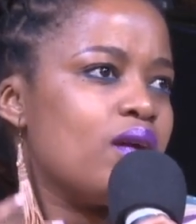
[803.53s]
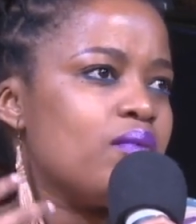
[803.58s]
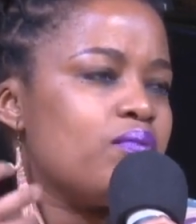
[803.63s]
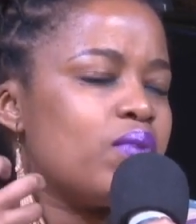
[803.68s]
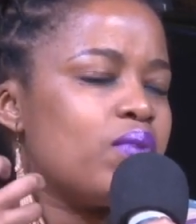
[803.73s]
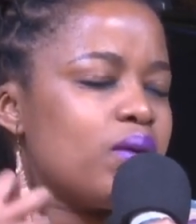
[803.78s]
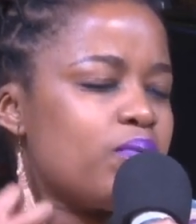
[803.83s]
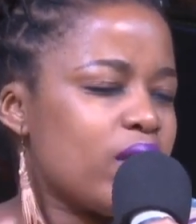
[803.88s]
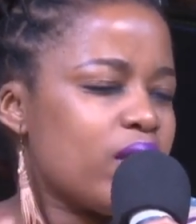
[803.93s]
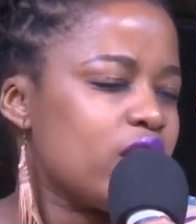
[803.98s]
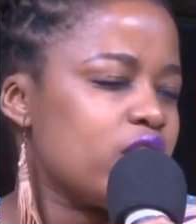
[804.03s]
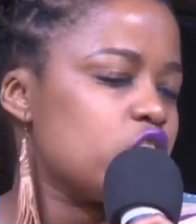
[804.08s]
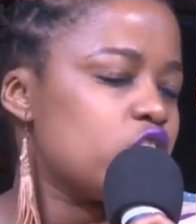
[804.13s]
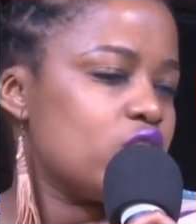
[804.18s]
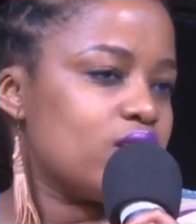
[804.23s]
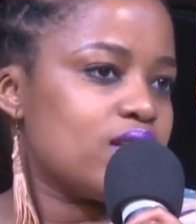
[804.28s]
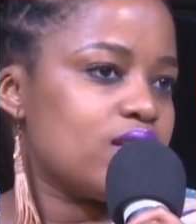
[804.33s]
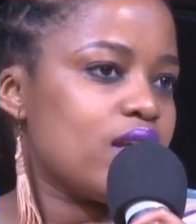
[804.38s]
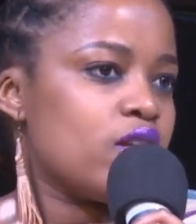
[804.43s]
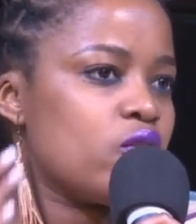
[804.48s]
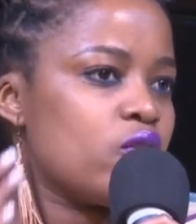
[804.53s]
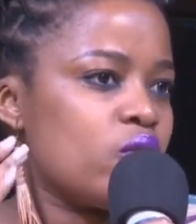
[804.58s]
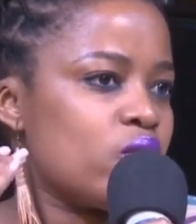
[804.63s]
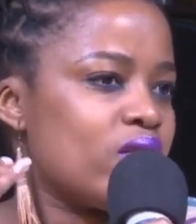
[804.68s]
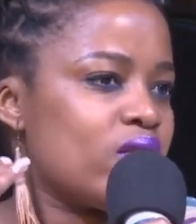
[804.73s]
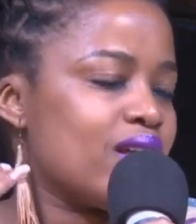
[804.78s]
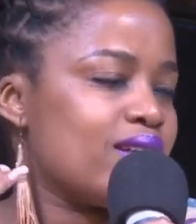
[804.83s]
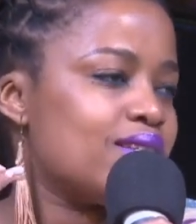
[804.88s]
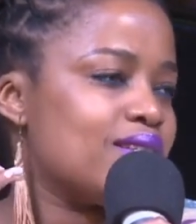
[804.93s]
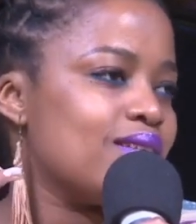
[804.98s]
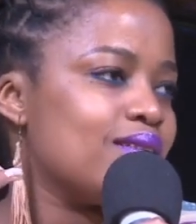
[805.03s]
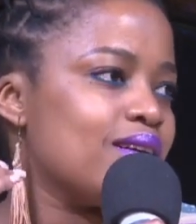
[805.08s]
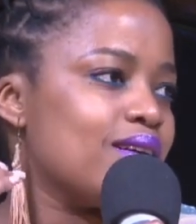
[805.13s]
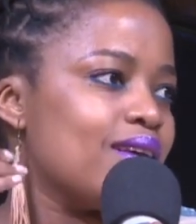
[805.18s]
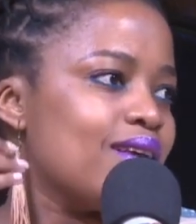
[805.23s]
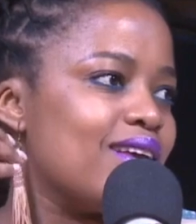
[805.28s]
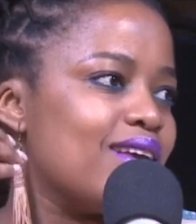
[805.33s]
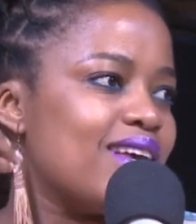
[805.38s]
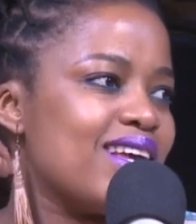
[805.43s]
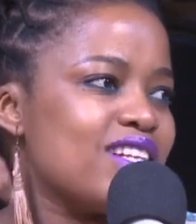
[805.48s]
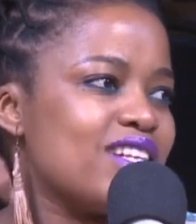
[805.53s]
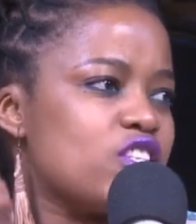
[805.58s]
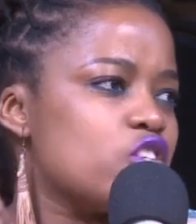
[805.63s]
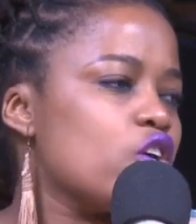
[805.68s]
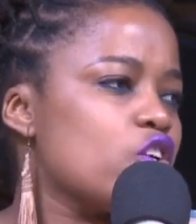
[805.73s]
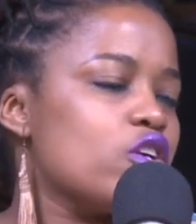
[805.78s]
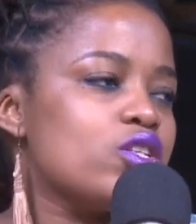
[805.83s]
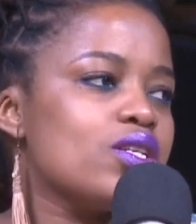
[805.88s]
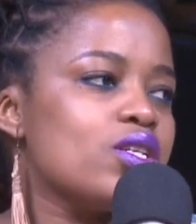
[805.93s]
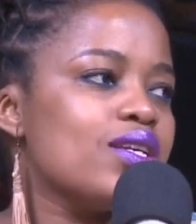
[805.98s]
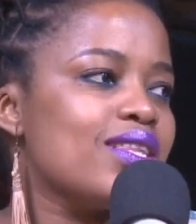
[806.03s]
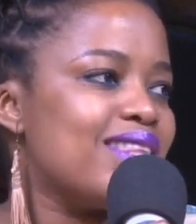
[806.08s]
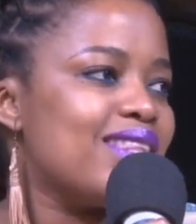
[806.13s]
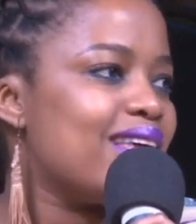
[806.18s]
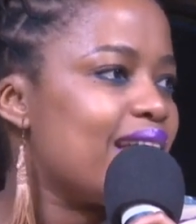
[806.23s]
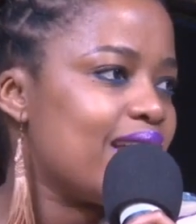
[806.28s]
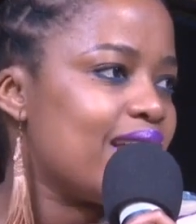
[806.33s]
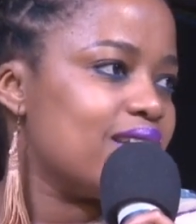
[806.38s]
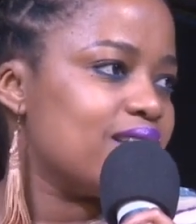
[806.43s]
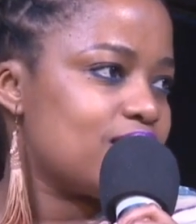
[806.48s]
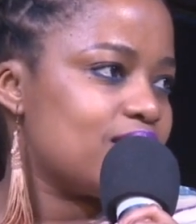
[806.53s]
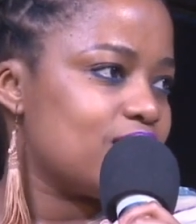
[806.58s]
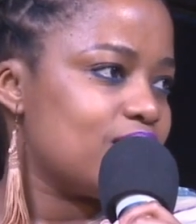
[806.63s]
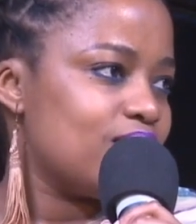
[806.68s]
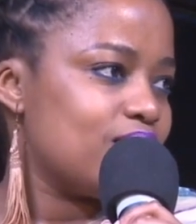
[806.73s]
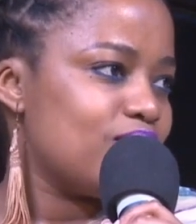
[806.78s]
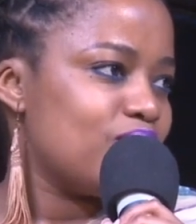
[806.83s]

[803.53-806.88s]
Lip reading: be patient and know that it's not the end.